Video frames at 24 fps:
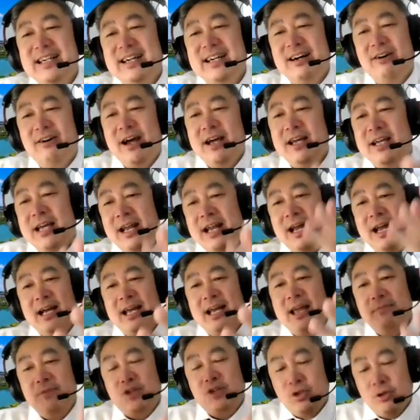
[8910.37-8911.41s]
All right, and I
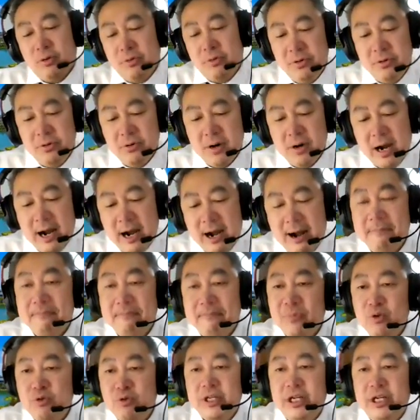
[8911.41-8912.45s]
can show you
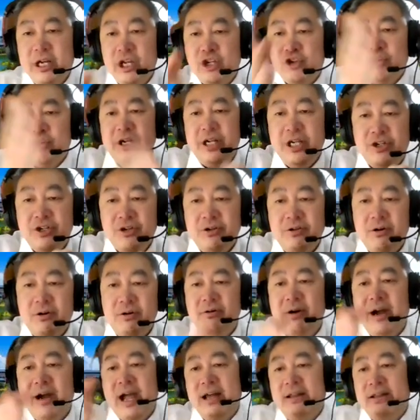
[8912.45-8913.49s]
using the
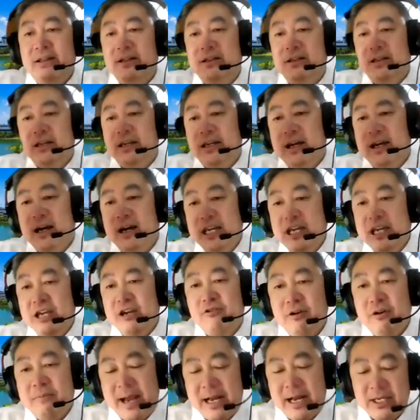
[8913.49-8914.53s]
traditional and then the
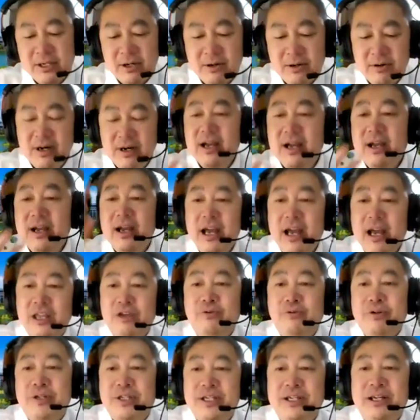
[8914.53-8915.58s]
incremental, and
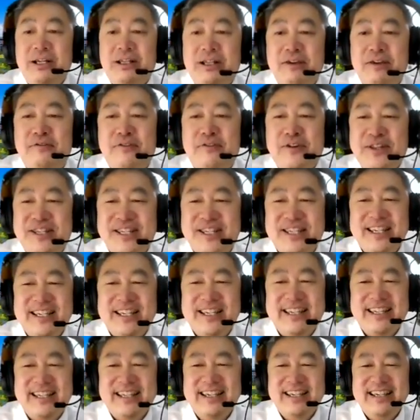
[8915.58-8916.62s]
you will see the difference.
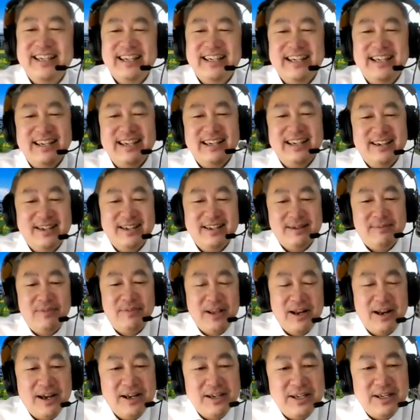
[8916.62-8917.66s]

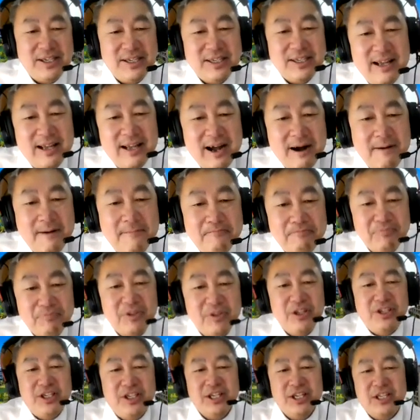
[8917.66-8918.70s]
Something like this.
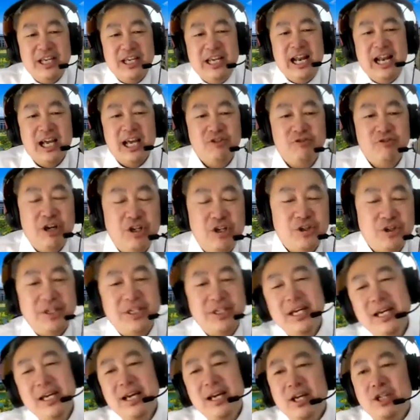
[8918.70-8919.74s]
It's just
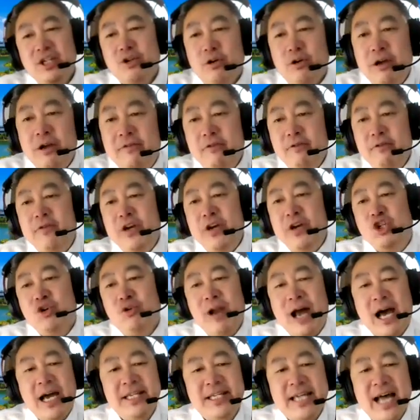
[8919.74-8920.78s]
illustrations. So if you
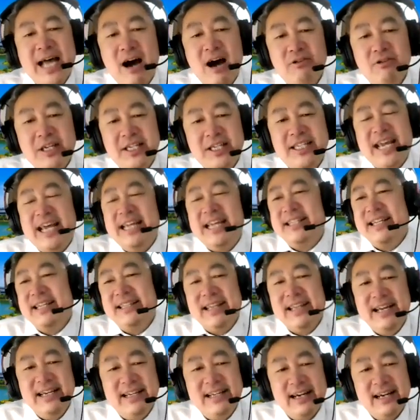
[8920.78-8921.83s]
visualize out the sensor
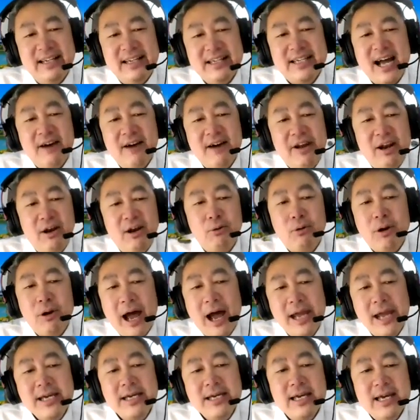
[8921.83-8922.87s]
data, this is how it look
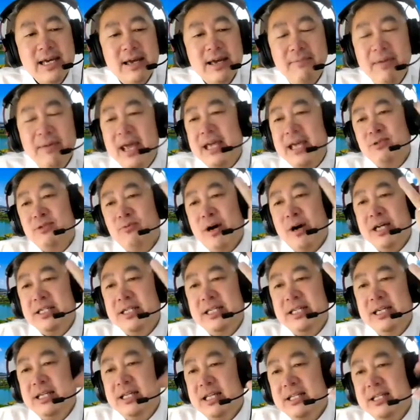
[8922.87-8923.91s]
like.
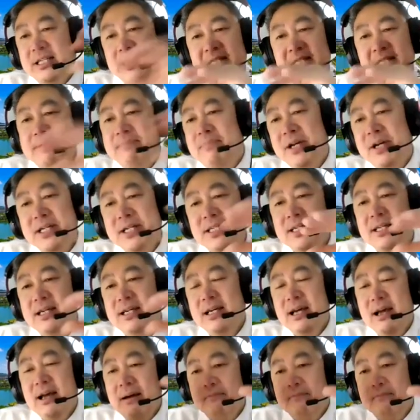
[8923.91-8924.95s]
XYZ, that's the simplest,
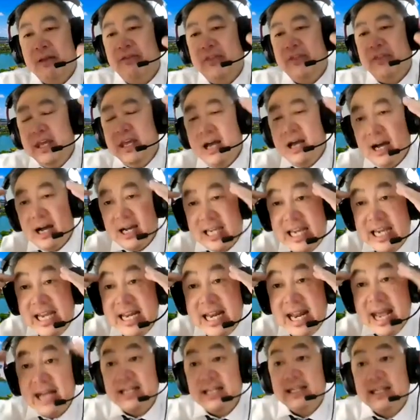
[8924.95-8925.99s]
but the
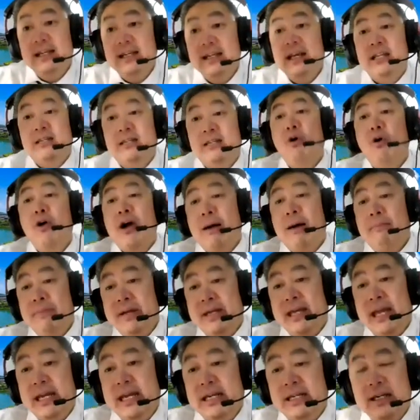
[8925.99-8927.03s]
KeyNet is more
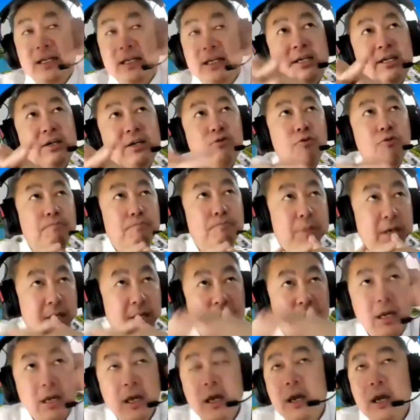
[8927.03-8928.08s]
complicated. It could
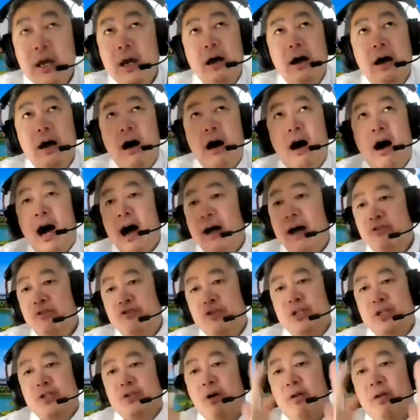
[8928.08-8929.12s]
be
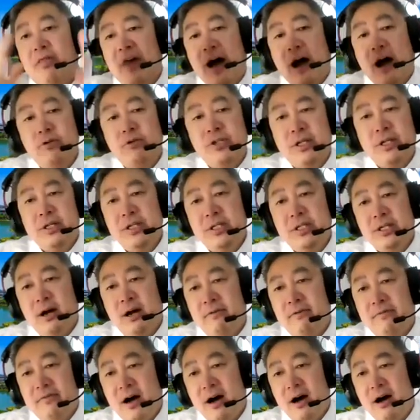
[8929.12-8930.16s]
hundreds or thousands
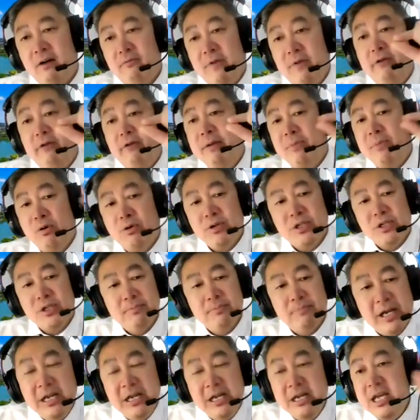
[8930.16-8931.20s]
of variables,
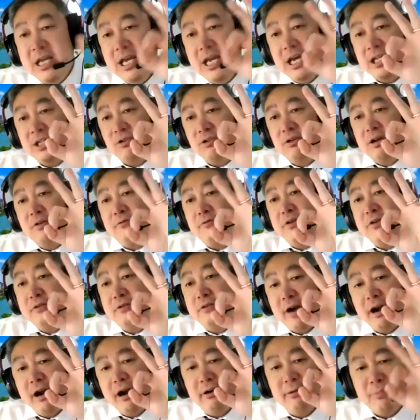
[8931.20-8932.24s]
but in here it's only 3
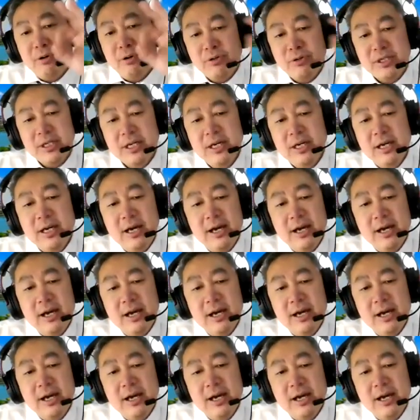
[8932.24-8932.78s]
variables.